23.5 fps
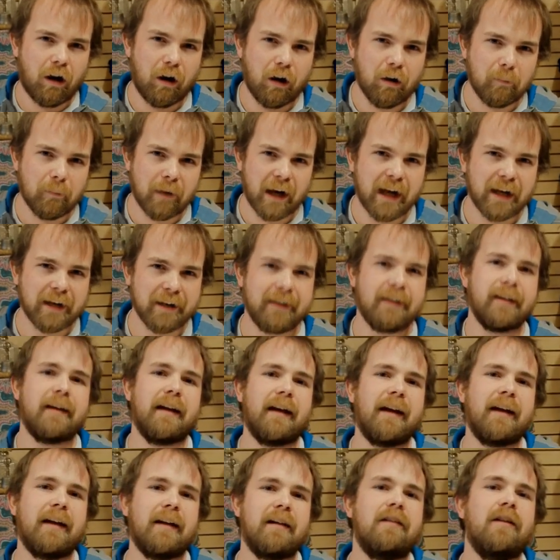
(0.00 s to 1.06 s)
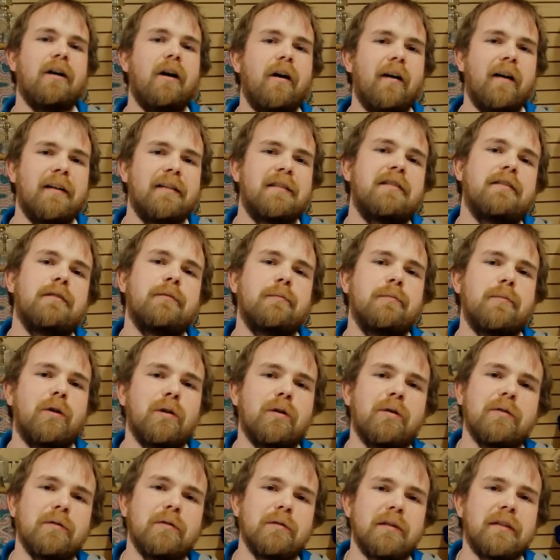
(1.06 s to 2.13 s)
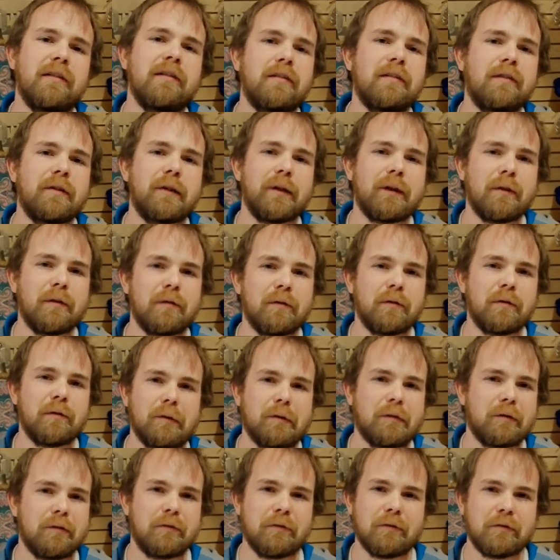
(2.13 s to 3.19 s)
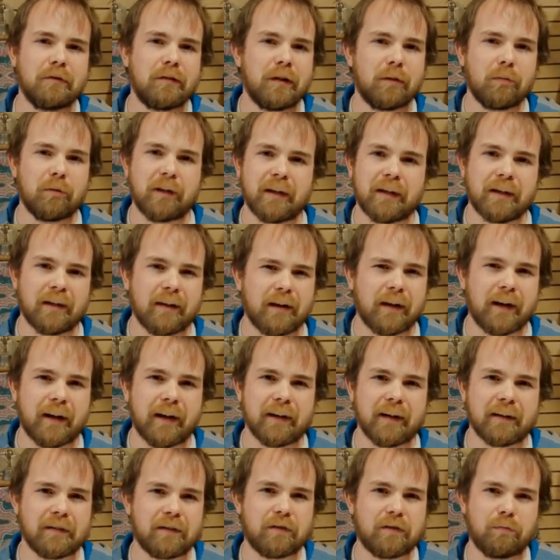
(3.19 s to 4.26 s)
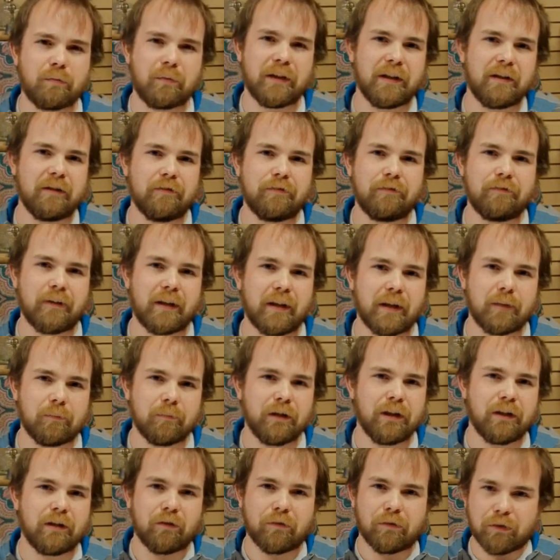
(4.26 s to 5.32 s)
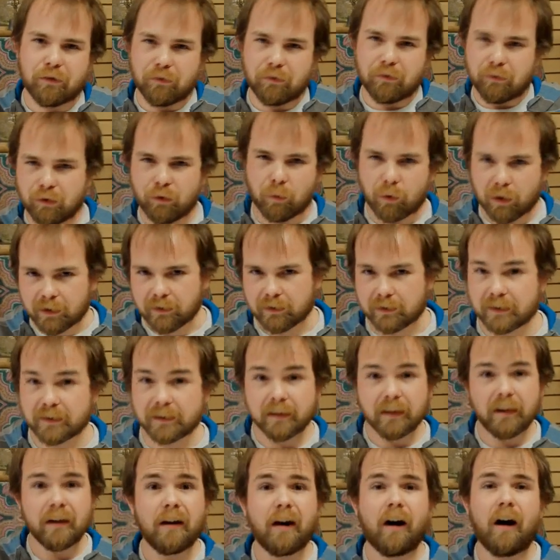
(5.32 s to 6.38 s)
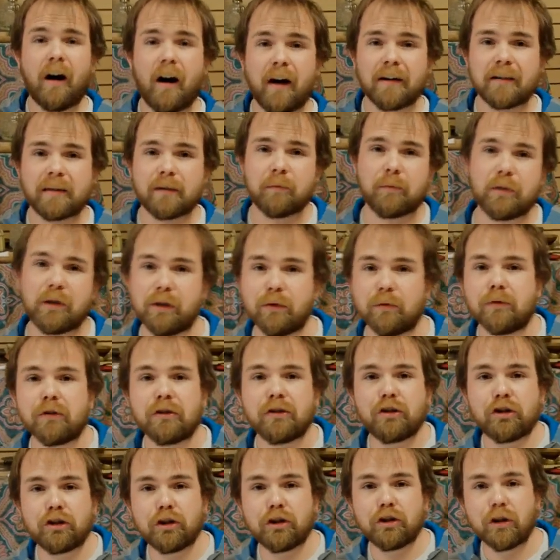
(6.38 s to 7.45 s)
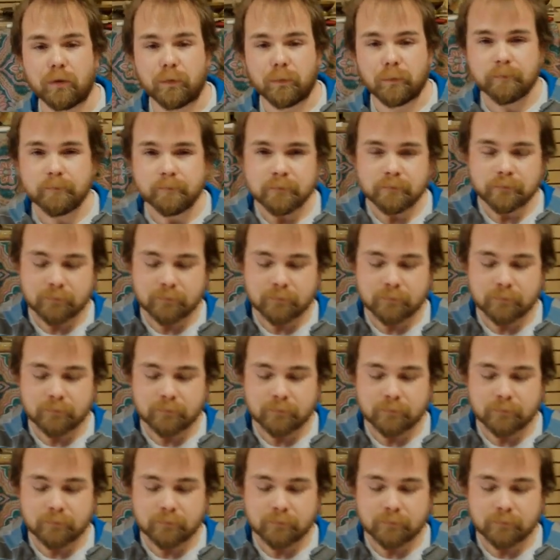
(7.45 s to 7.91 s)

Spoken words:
almighty and awesome, holds the double-headed axe, wheel of flame, you know, the works. Awesome dude. So,